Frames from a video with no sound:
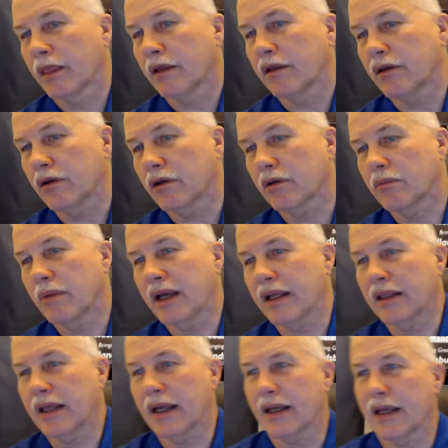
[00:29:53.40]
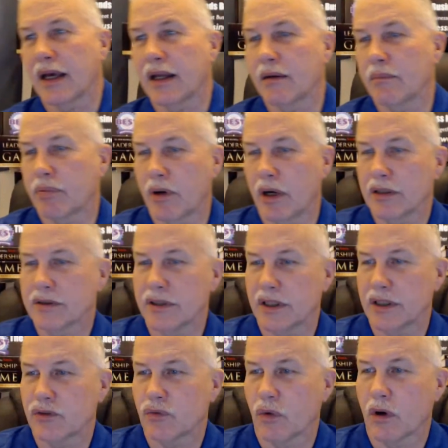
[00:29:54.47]
you could make that kind of
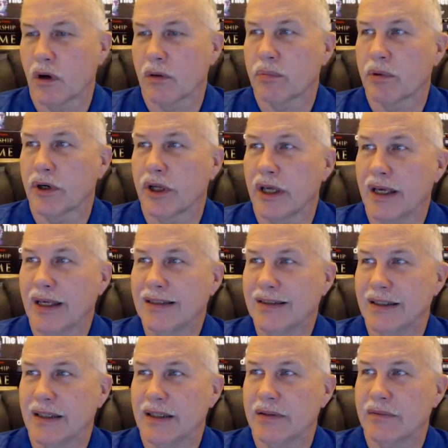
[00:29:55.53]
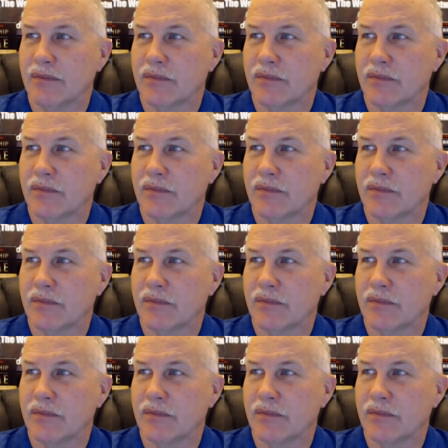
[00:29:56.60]
process work pretty easy.